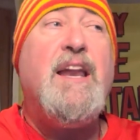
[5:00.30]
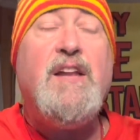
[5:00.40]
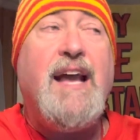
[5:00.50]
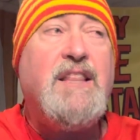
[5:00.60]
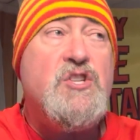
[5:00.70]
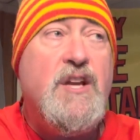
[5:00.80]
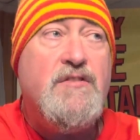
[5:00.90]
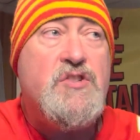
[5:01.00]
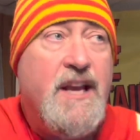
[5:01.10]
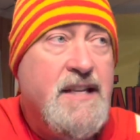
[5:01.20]
do you like the
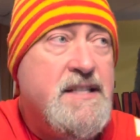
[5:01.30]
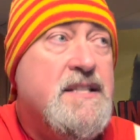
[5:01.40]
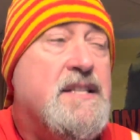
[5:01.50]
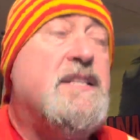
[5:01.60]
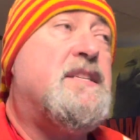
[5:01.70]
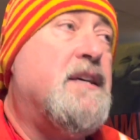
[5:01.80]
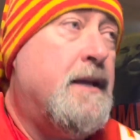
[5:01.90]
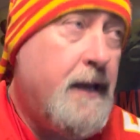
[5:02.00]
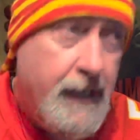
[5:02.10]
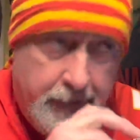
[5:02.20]
Chiefs' chances this
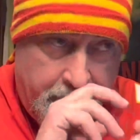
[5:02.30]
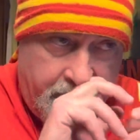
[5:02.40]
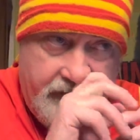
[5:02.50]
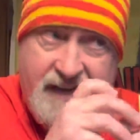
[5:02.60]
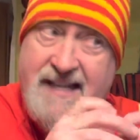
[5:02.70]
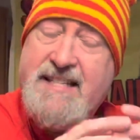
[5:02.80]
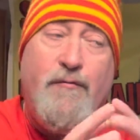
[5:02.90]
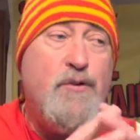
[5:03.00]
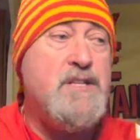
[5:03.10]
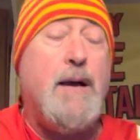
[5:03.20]
Sunday? And I said,
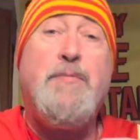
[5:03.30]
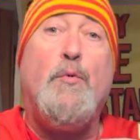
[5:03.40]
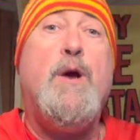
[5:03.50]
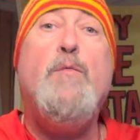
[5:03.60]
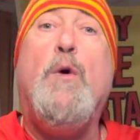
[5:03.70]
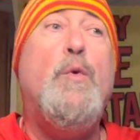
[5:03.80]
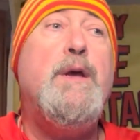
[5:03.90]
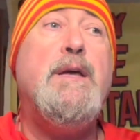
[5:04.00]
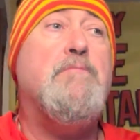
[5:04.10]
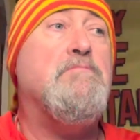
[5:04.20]
if we stop the run, we'll
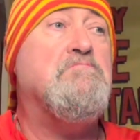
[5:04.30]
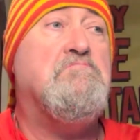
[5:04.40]
win.